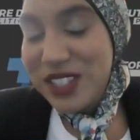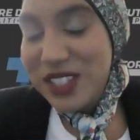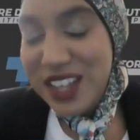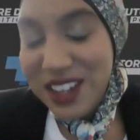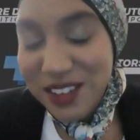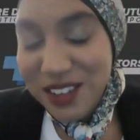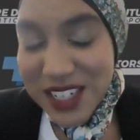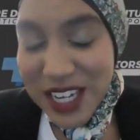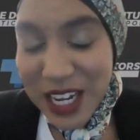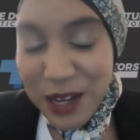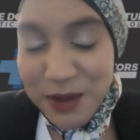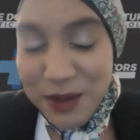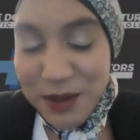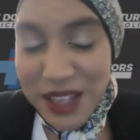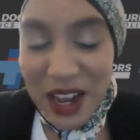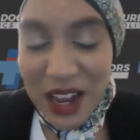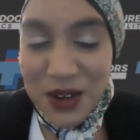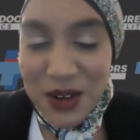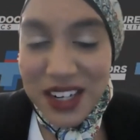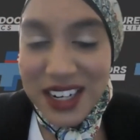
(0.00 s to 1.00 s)
out of time.
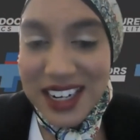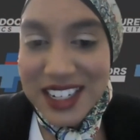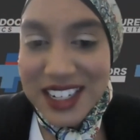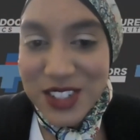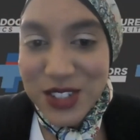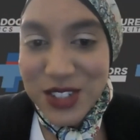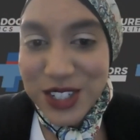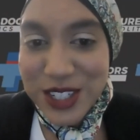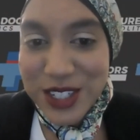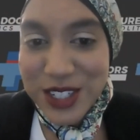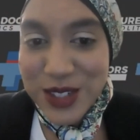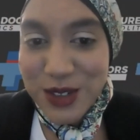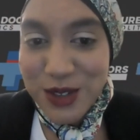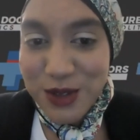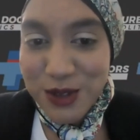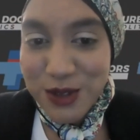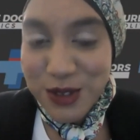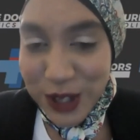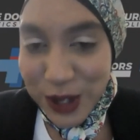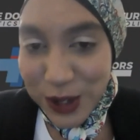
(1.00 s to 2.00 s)
The hour has just
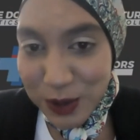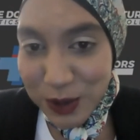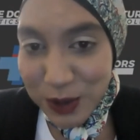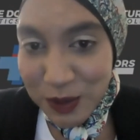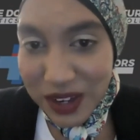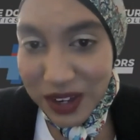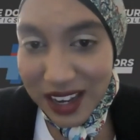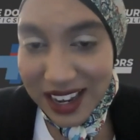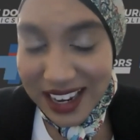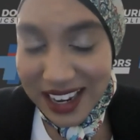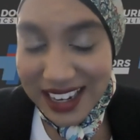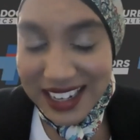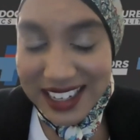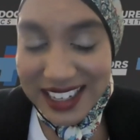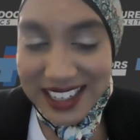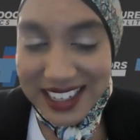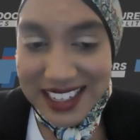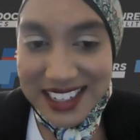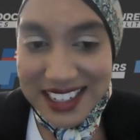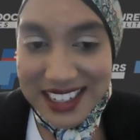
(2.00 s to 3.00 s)
flown by,
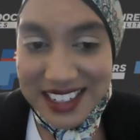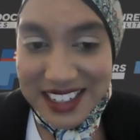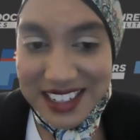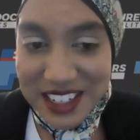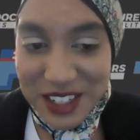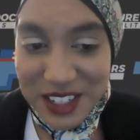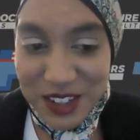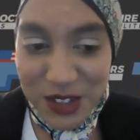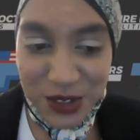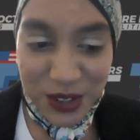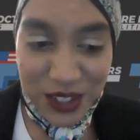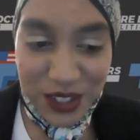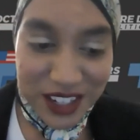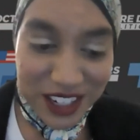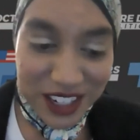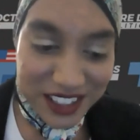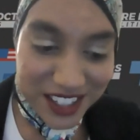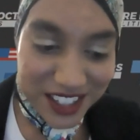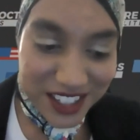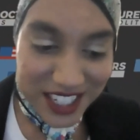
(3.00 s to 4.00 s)
and truly, Dr.